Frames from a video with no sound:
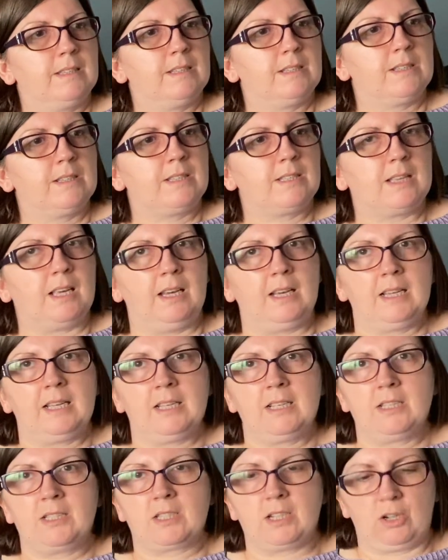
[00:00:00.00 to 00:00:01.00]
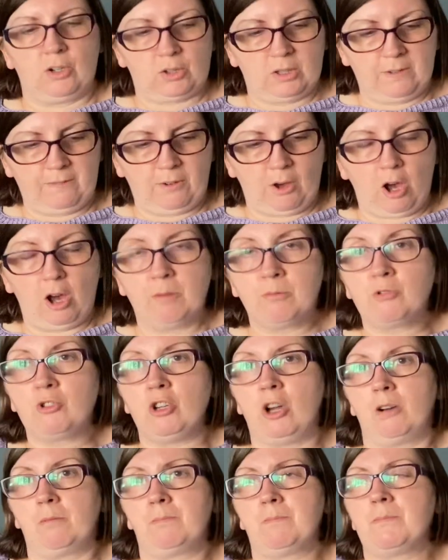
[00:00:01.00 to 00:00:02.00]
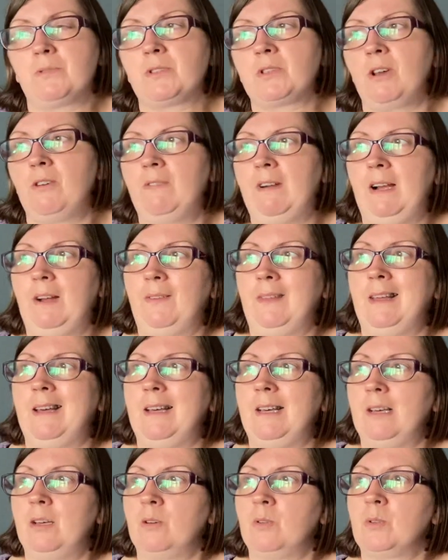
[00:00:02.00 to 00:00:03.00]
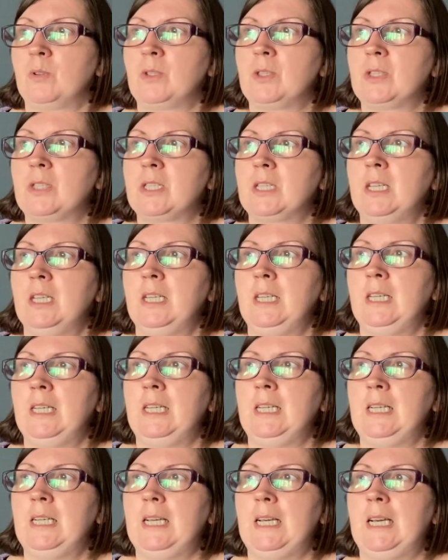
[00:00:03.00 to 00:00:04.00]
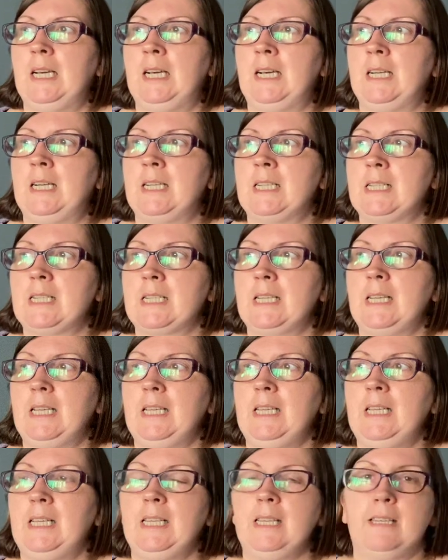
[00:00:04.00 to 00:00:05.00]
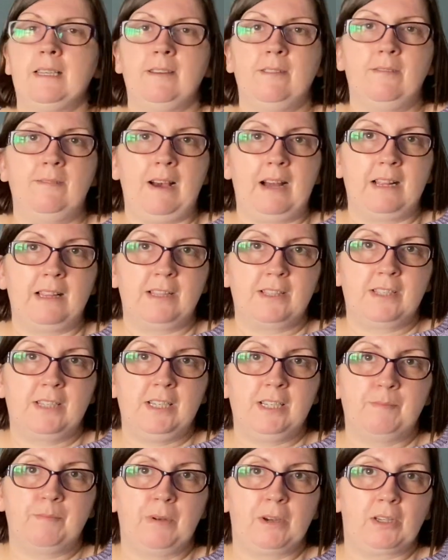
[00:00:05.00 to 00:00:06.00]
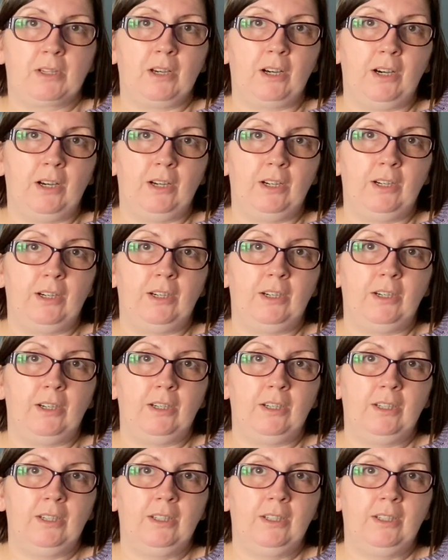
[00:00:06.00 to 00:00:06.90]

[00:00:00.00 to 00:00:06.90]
so he's looking for odd jobs around the house, and he valeted my car